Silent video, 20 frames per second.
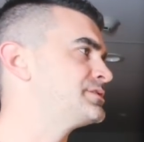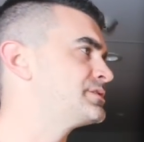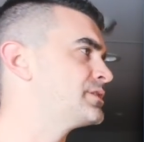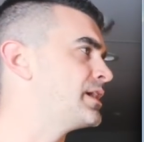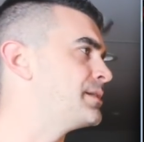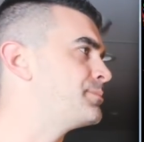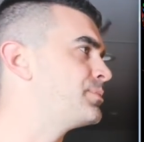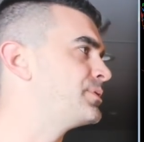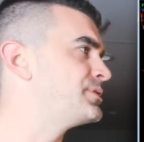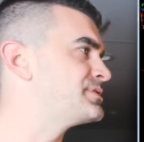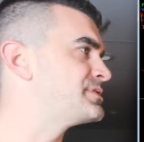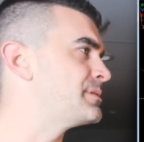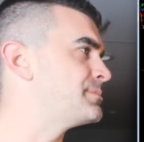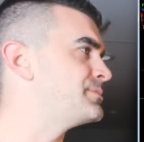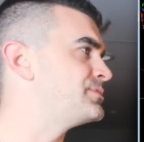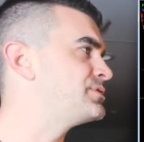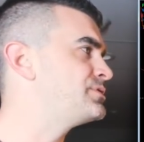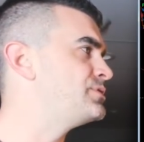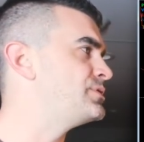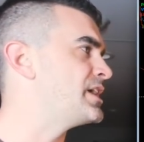So I put
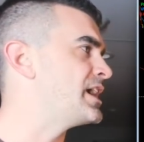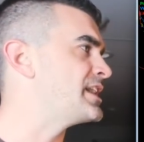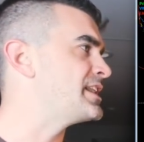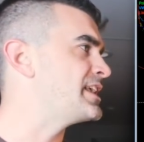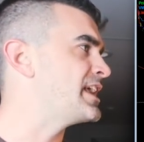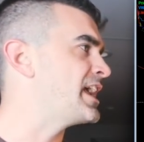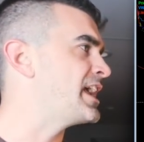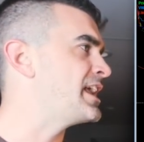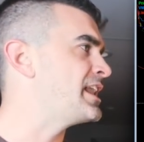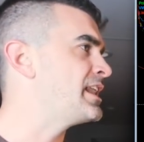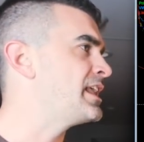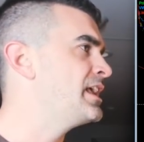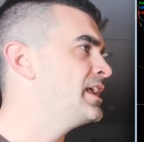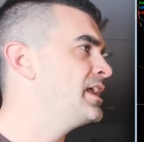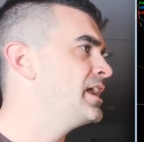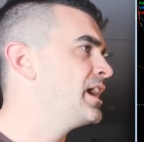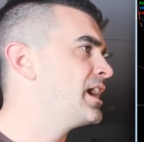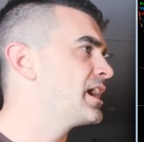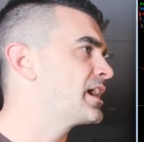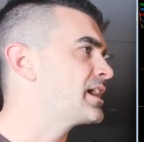some 298,
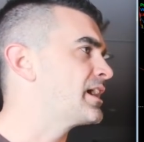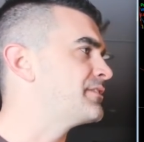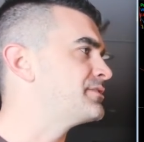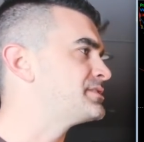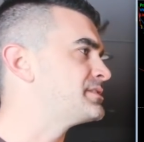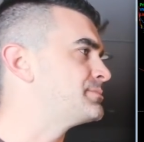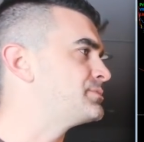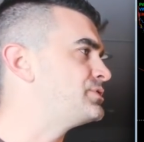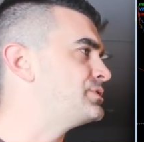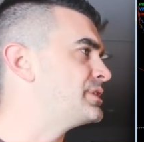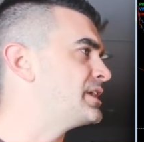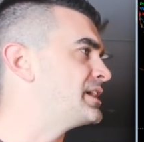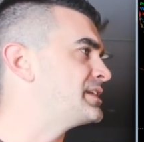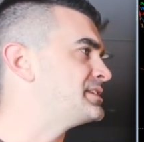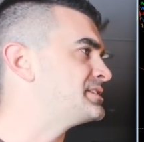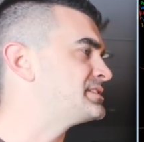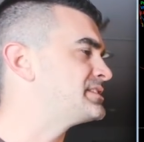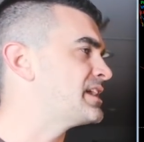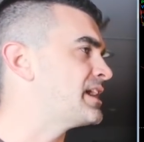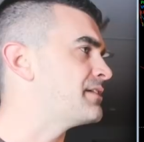I covered some
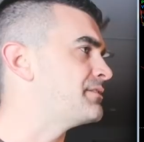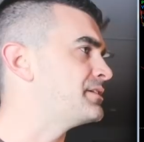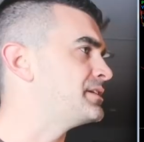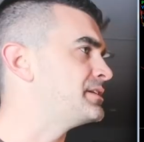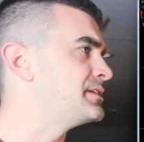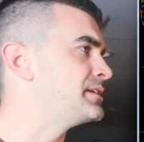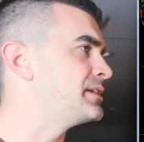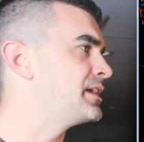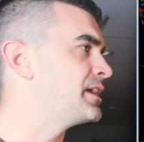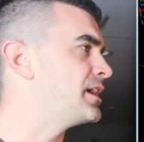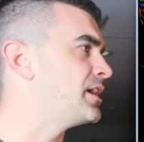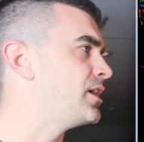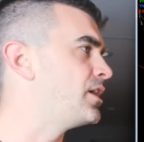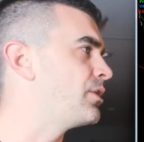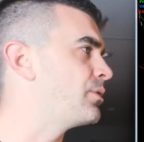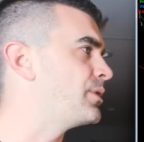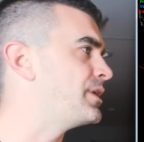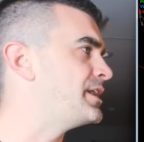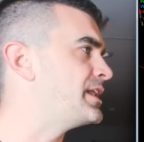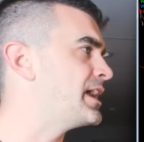297, all
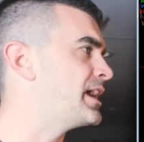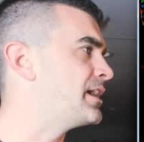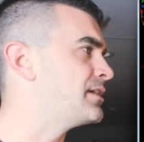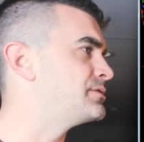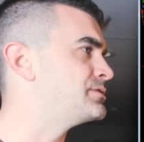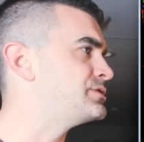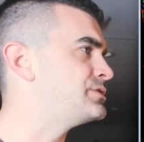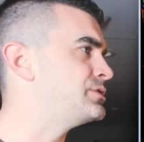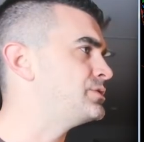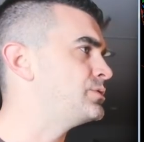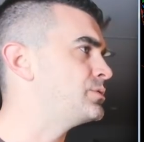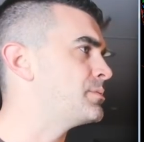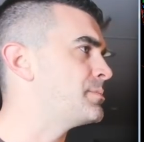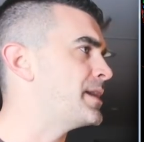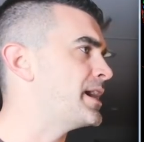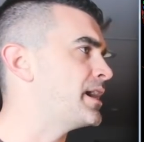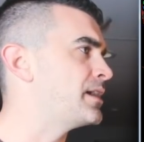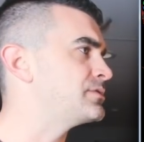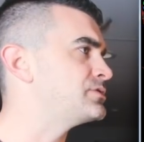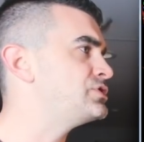the way down to
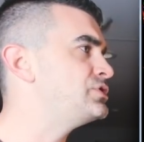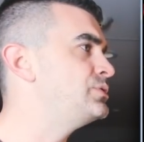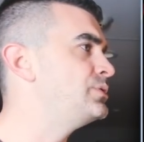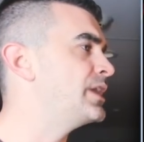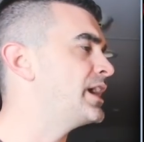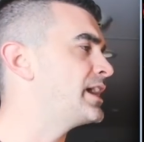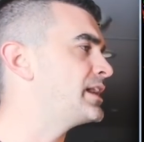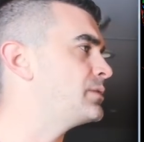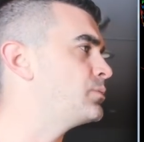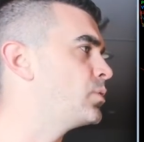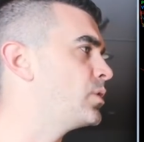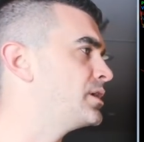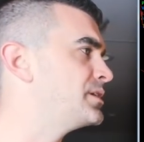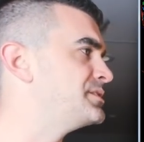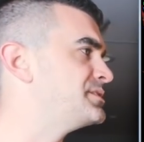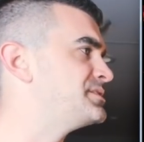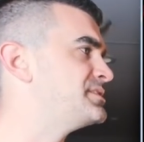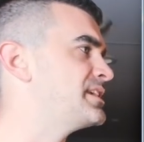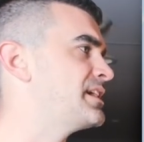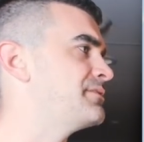about
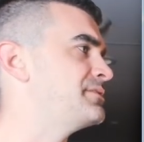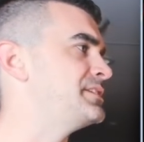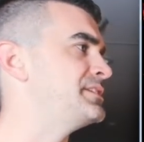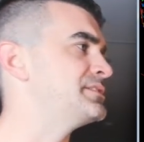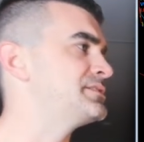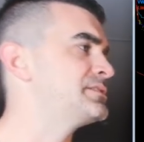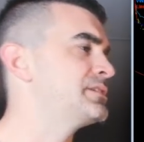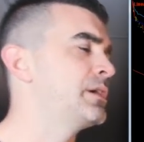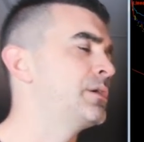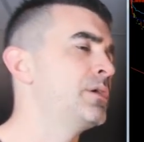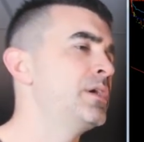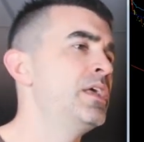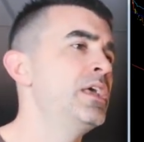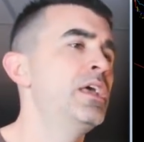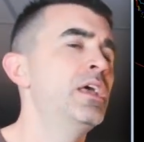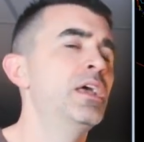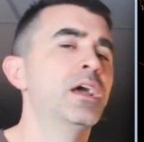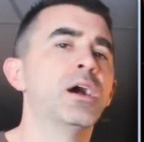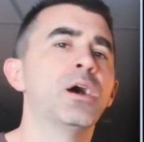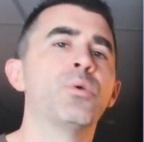291.70. So
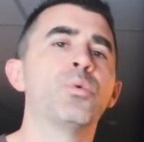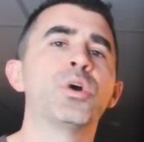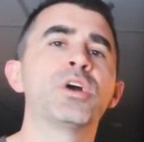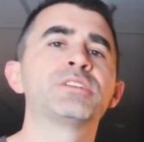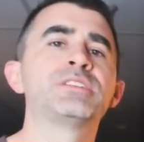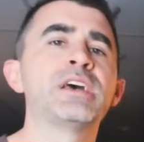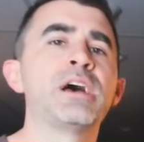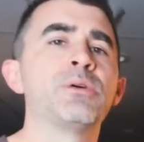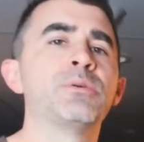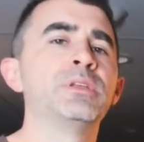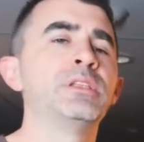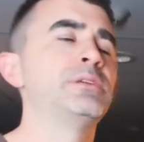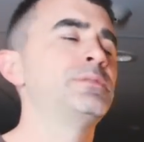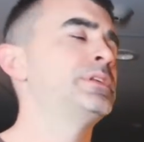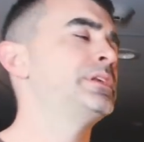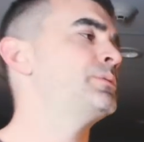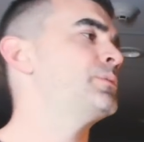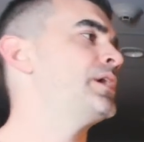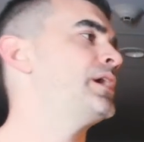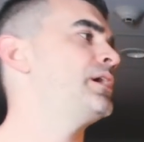it worked out really,
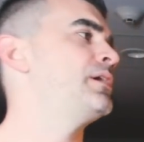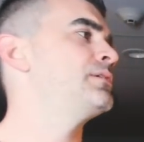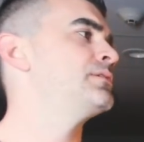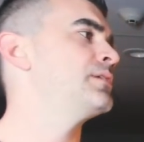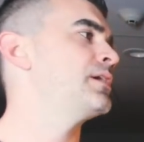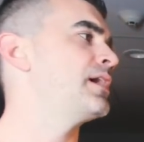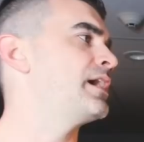really well.